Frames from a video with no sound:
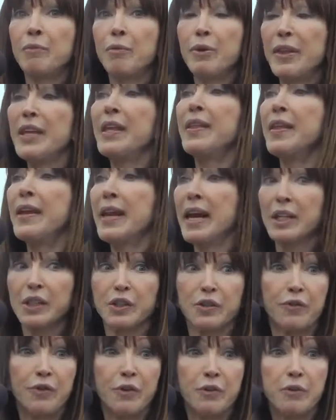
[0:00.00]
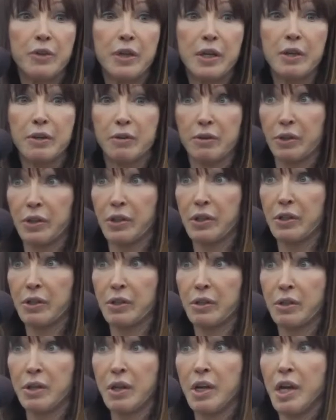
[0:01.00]
within the next few years.
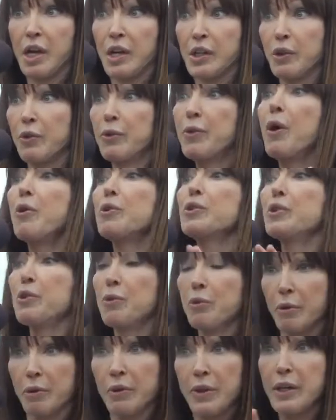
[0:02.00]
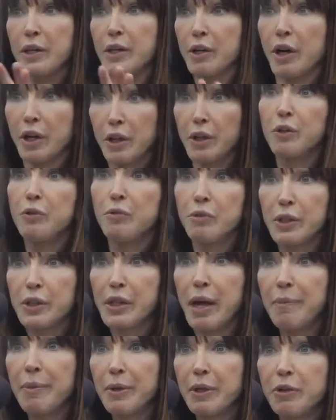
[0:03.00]
So those are the acute,
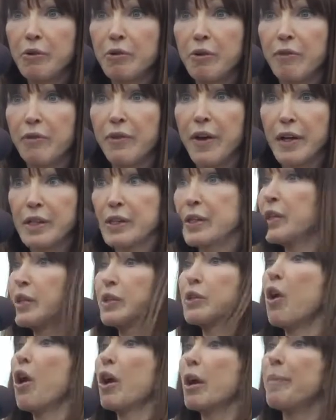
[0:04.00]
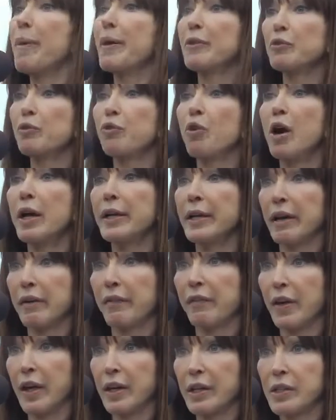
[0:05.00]
subacute effects. Let's talk about chronic
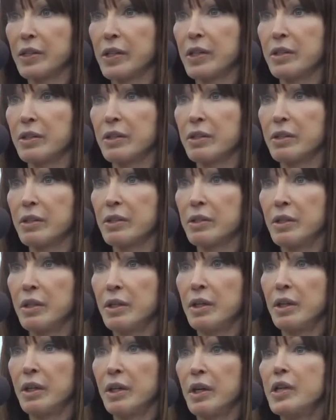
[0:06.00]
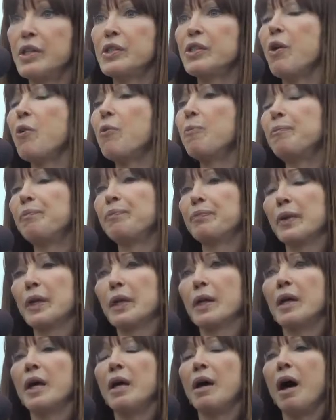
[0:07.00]
effects. So
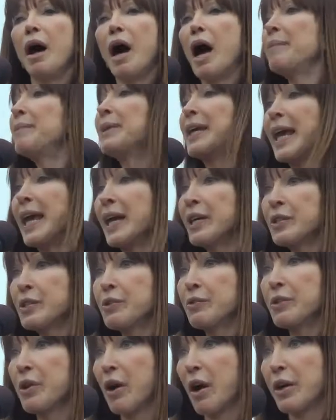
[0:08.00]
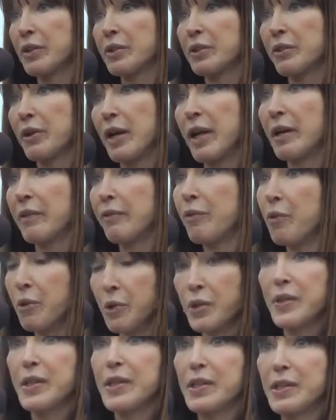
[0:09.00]
I'm a cancer doctor, and of
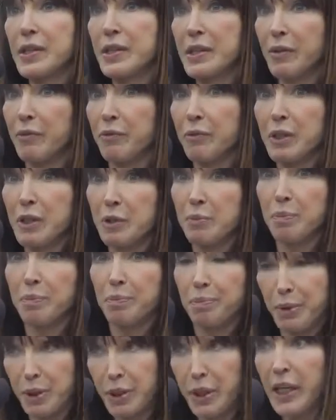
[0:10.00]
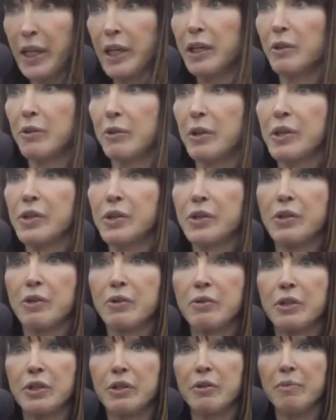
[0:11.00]
course this is a particular
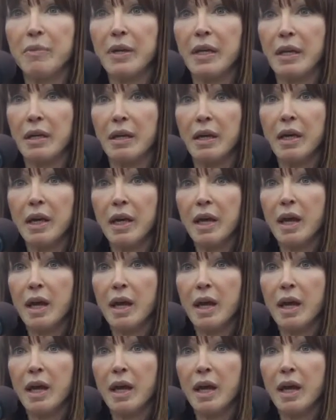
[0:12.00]
concern to me,